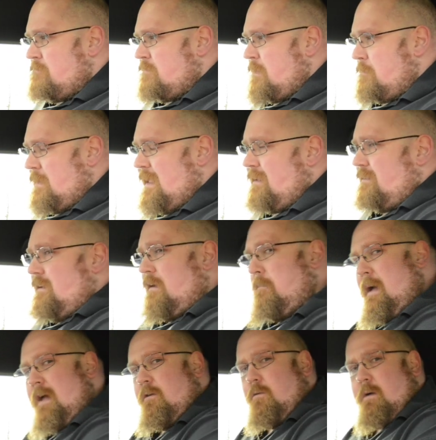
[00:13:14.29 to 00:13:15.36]
plastic
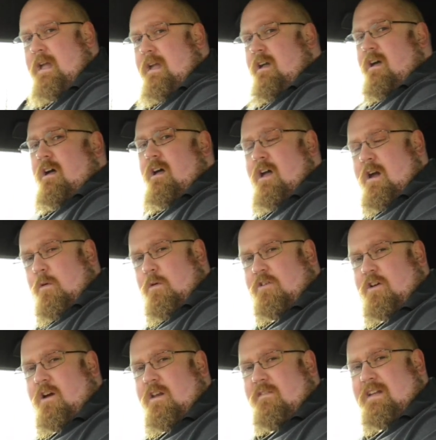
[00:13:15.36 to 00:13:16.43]
panel here
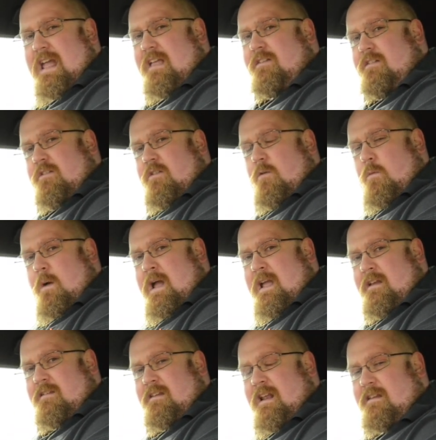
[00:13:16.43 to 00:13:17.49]
which kind of gets in the
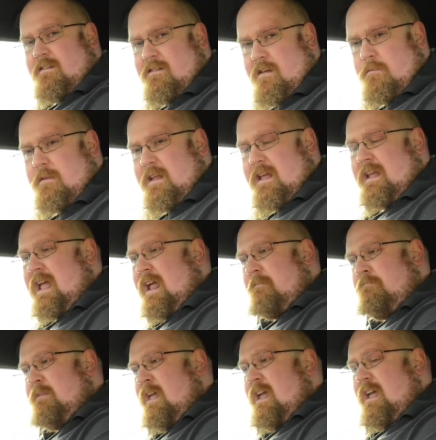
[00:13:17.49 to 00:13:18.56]
way. So that's something,
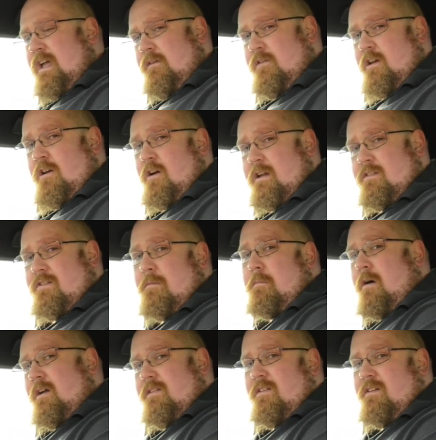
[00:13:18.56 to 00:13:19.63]
again, if you're looking to
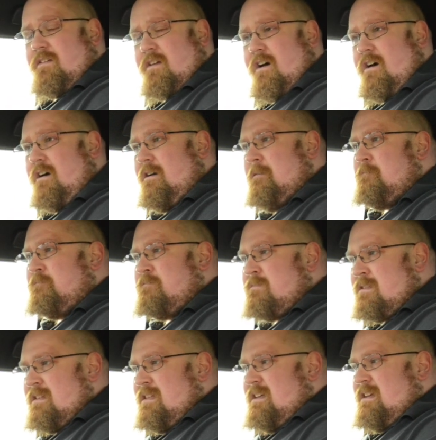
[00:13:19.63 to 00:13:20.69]
buy this car,
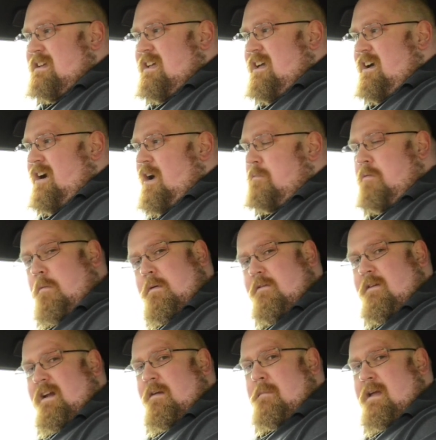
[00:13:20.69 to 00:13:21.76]
I'd probably
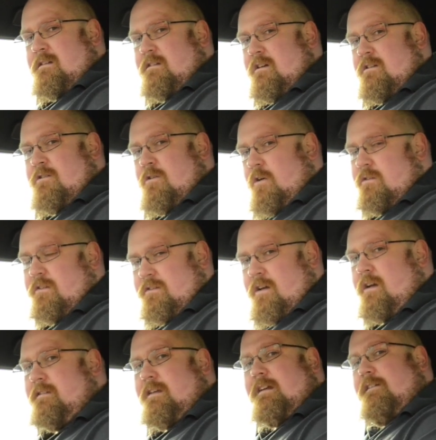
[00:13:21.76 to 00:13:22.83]
recommend not
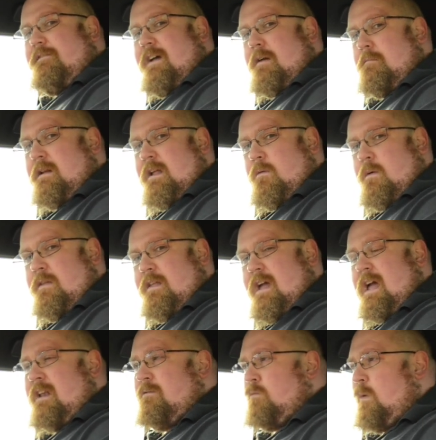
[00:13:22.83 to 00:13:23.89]
starting a family with
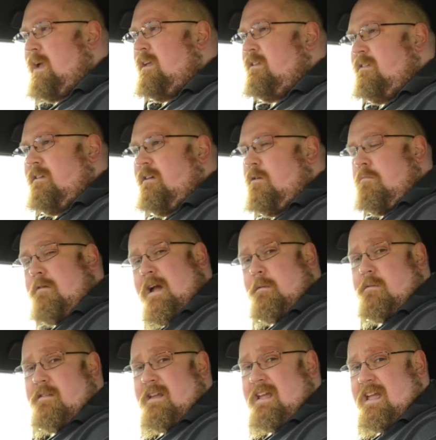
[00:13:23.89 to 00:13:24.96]
it and wait until
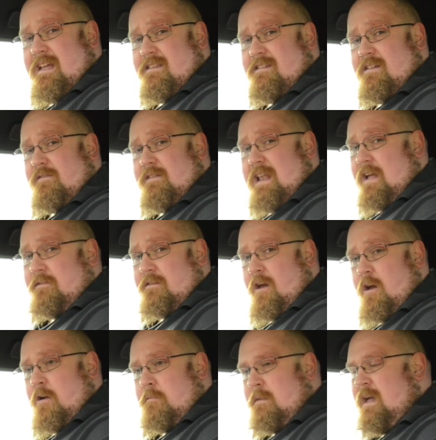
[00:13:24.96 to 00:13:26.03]
perhaps the kids have left
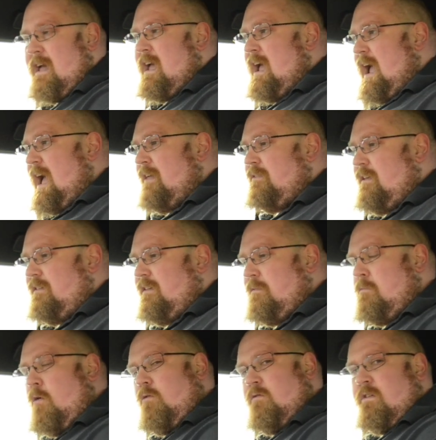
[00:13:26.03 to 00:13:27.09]
home, and this
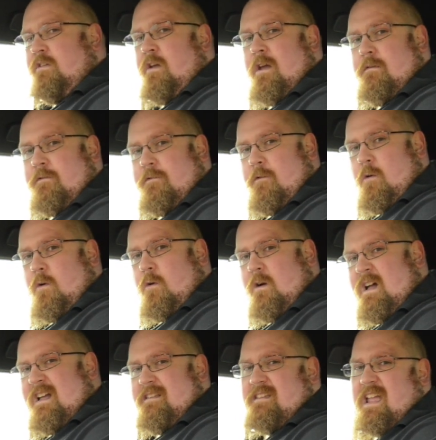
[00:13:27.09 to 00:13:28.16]
is more reserved for
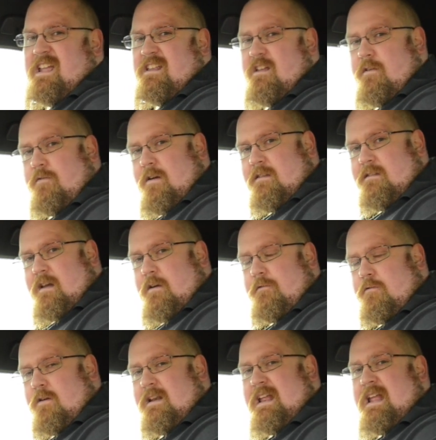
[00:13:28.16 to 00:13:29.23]
taking your friends
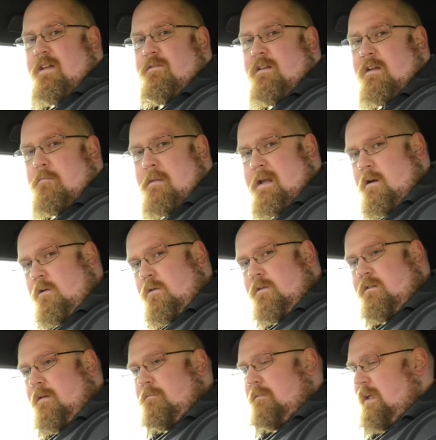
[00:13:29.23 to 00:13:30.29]
out for an evening meal or
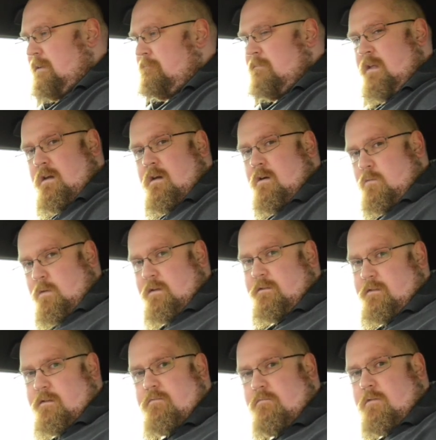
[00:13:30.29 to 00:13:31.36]
something
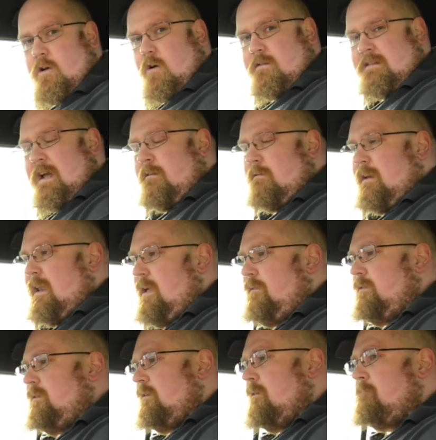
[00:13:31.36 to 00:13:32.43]
once lockdown
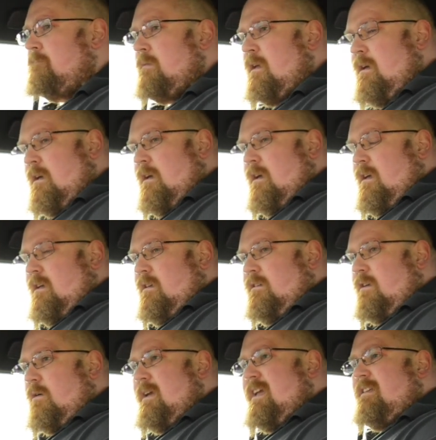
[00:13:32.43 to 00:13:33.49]
lifts.
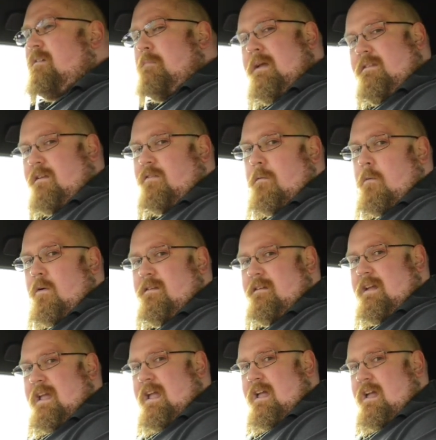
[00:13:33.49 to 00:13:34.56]
So it is a bit
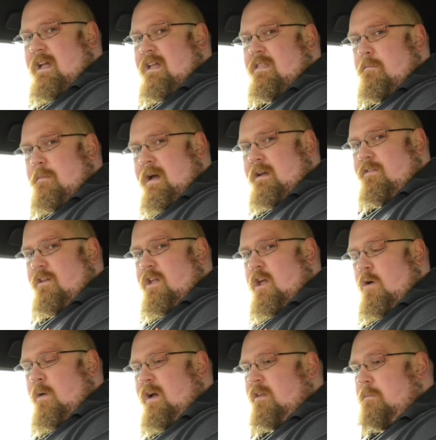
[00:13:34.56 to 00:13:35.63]
disappointing here in the back of
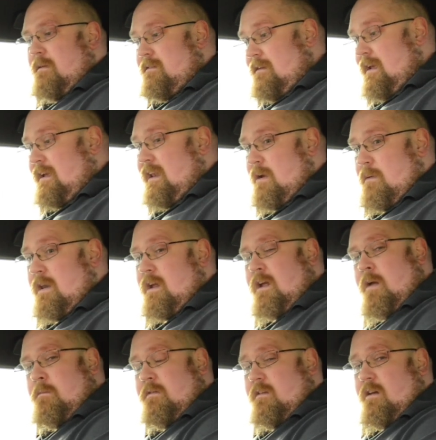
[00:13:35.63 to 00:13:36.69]
the UX, particularly when it
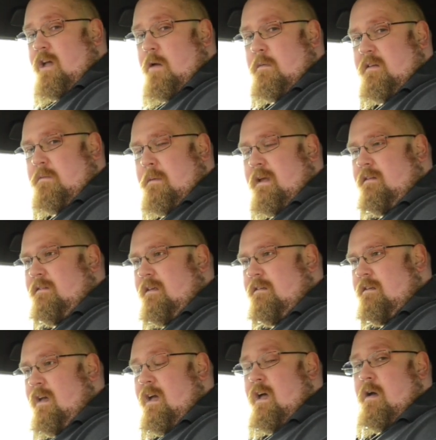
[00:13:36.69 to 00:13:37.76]
comes to cubby
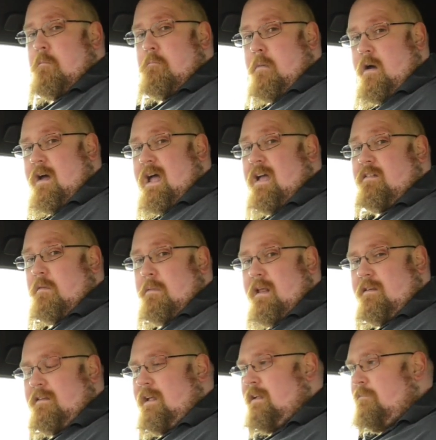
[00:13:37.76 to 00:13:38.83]
spaces, but as a
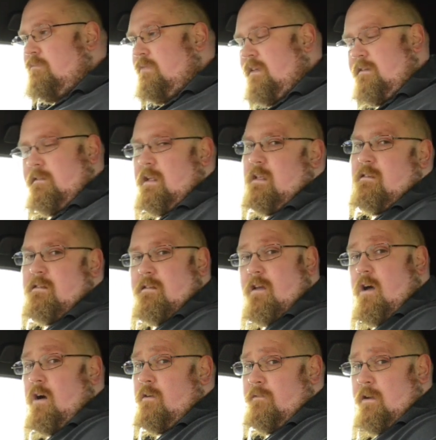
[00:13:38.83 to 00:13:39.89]
blessing, the seats
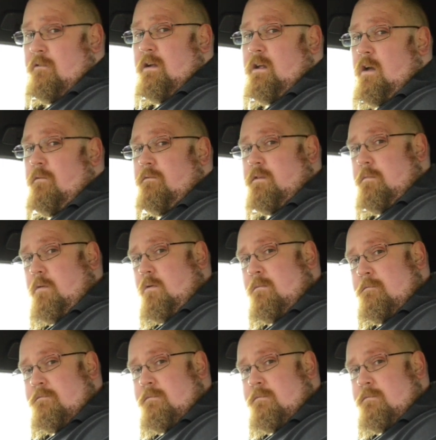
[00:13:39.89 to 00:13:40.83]
are very comfortable.